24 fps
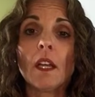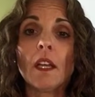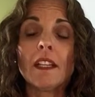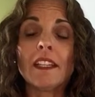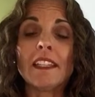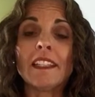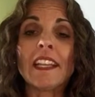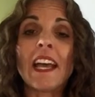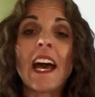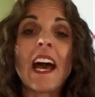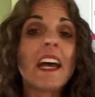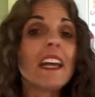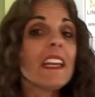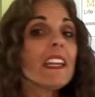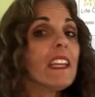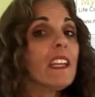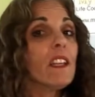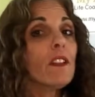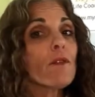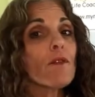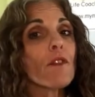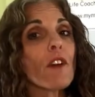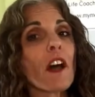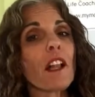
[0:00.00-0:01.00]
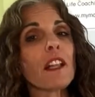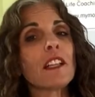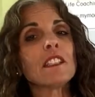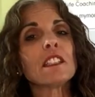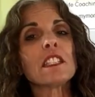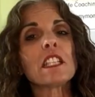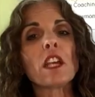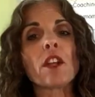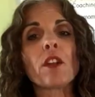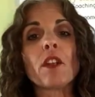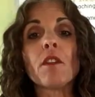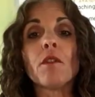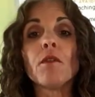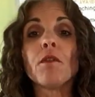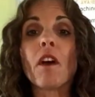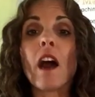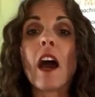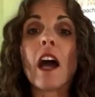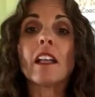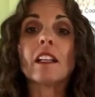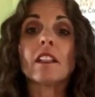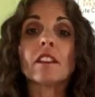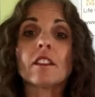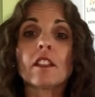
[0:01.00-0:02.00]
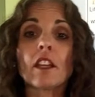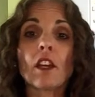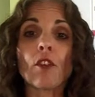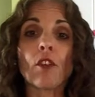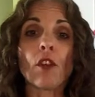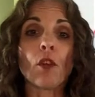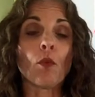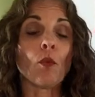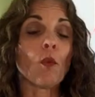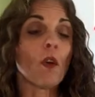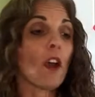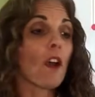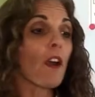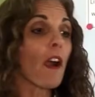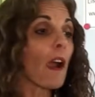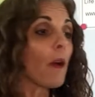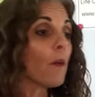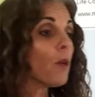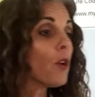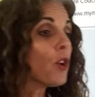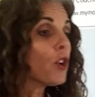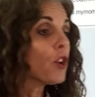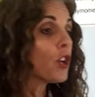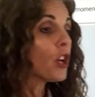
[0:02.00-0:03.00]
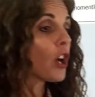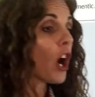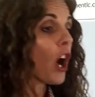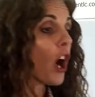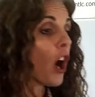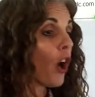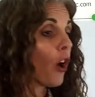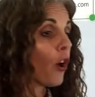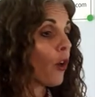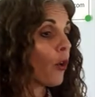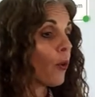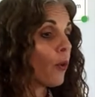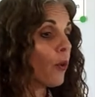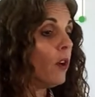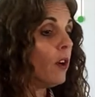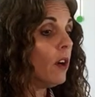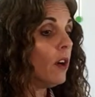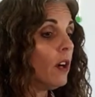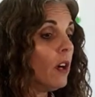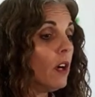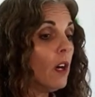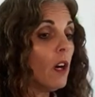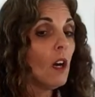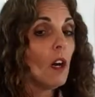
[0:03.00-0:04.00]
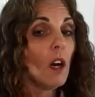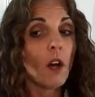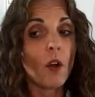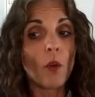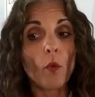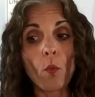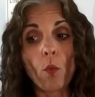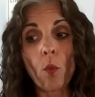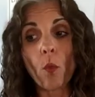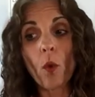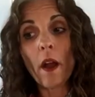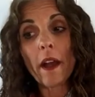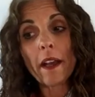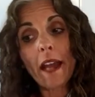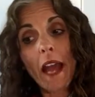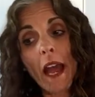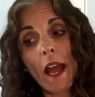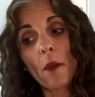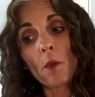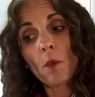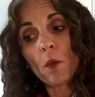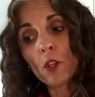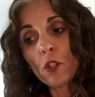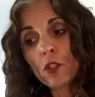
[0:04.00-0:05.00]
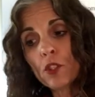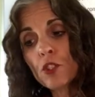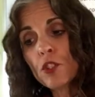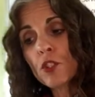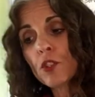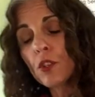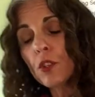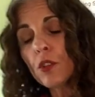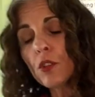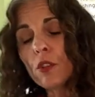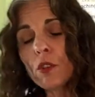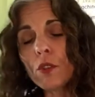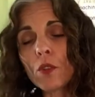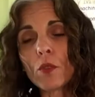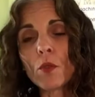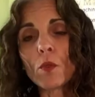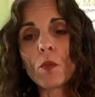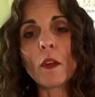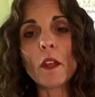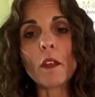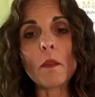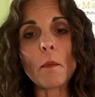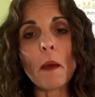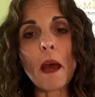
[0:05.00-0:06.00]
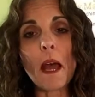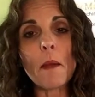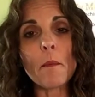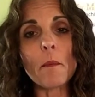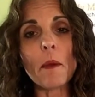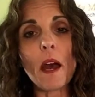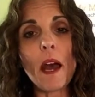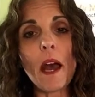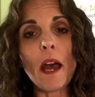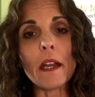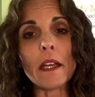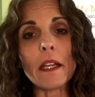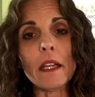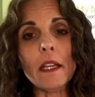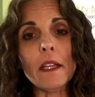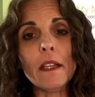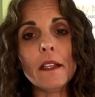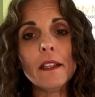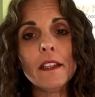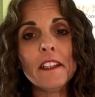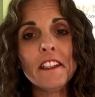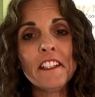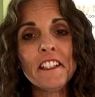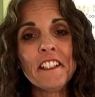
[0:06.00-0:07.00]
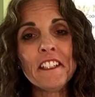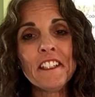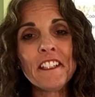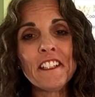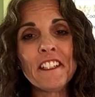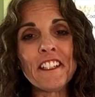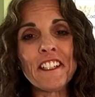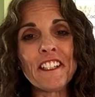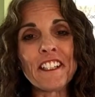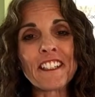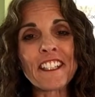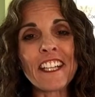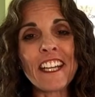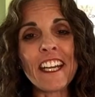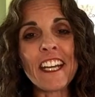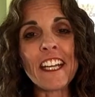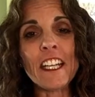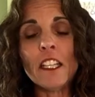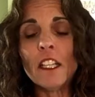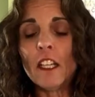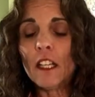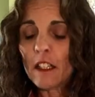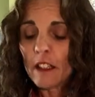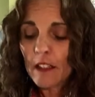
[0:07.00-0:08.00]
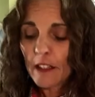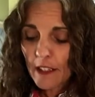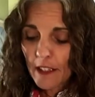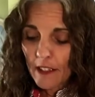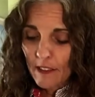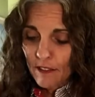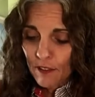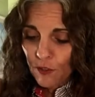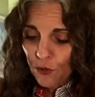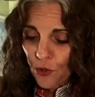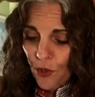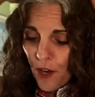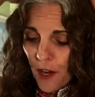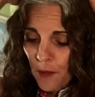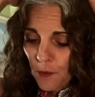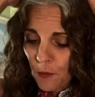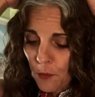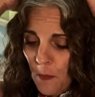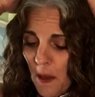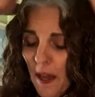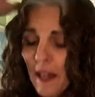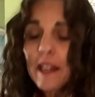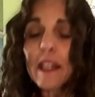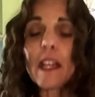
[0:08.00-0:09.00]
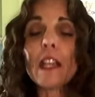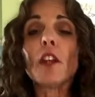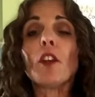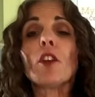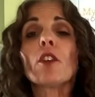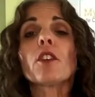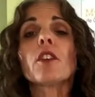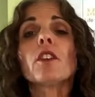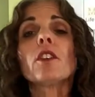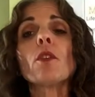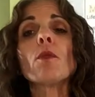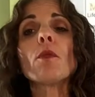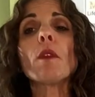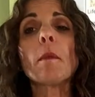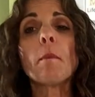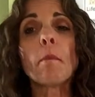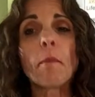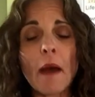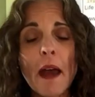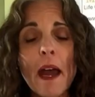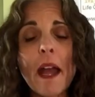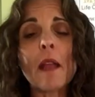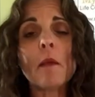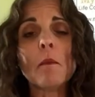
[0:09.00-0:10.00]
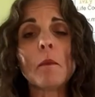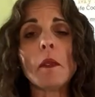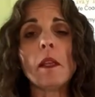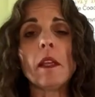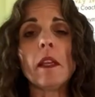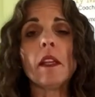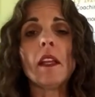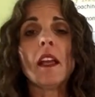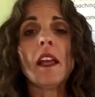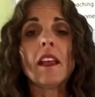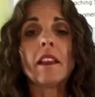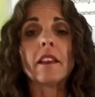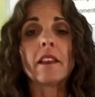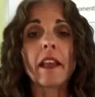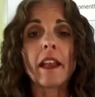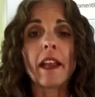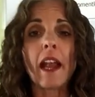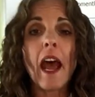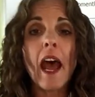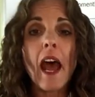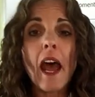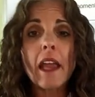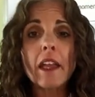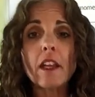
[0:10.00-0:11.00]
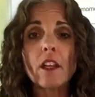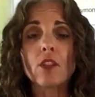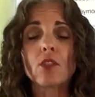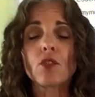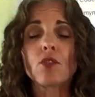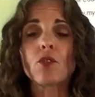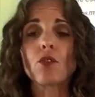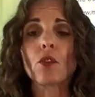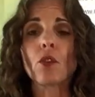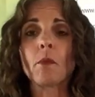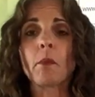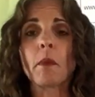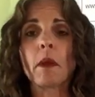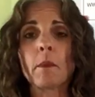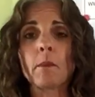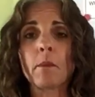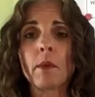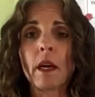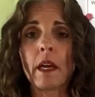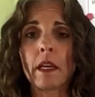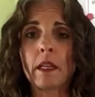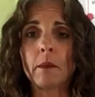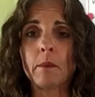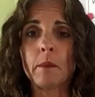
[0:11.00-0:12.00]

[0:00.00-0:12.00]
Not involuntary, voluntary, where I will go, what I will do with my body, okay? These stripes back here are going to remind me that I control my body.